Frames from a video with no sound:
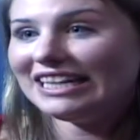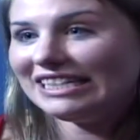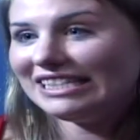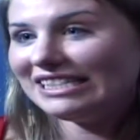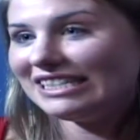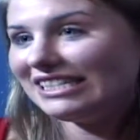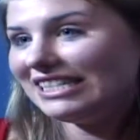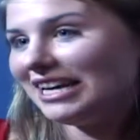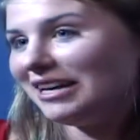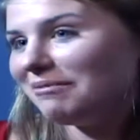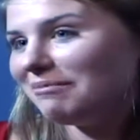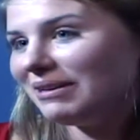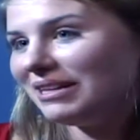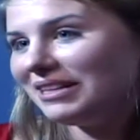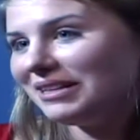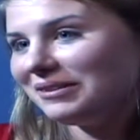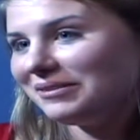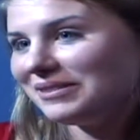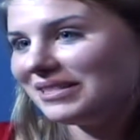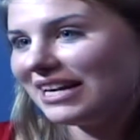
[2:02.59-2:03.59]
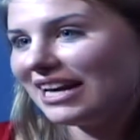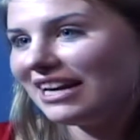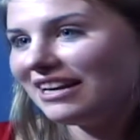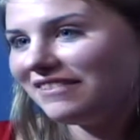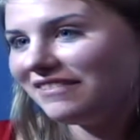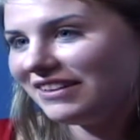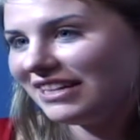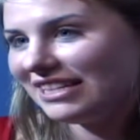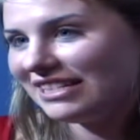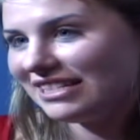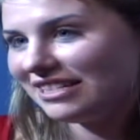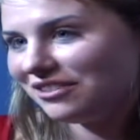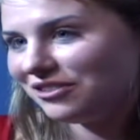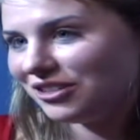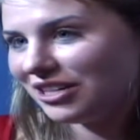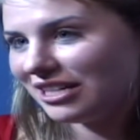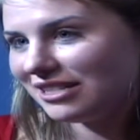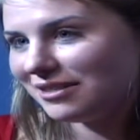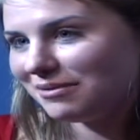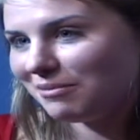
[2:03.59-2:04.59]
entertainment, those kind of things
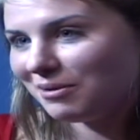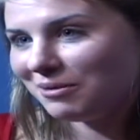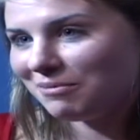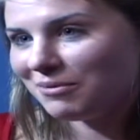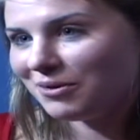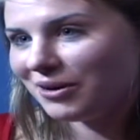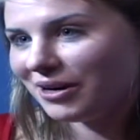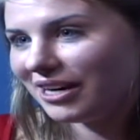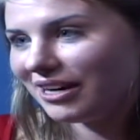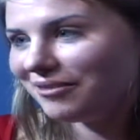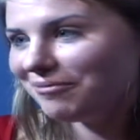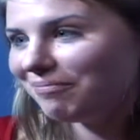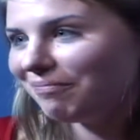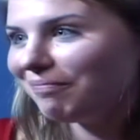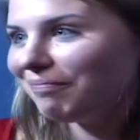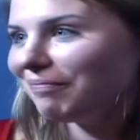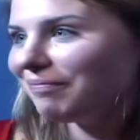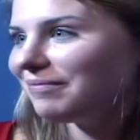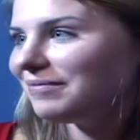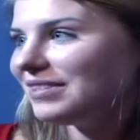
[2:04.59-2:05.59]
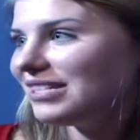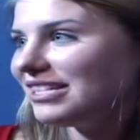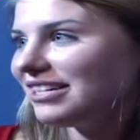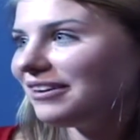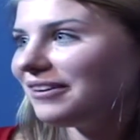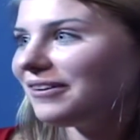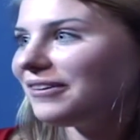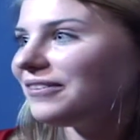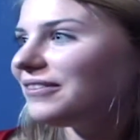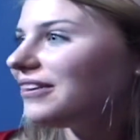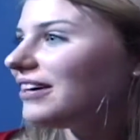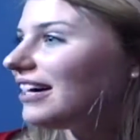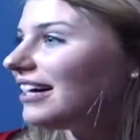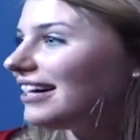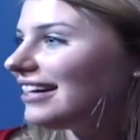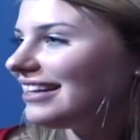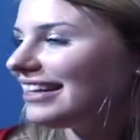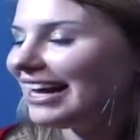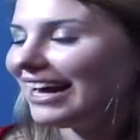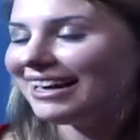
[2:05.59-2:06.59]
interest me more. So
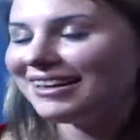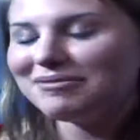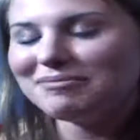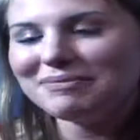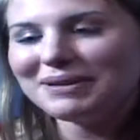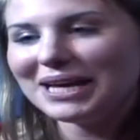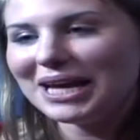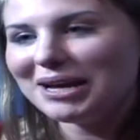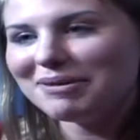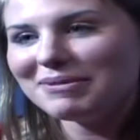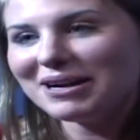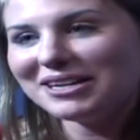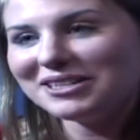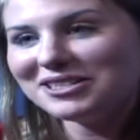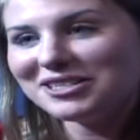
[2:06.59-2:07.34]
that became our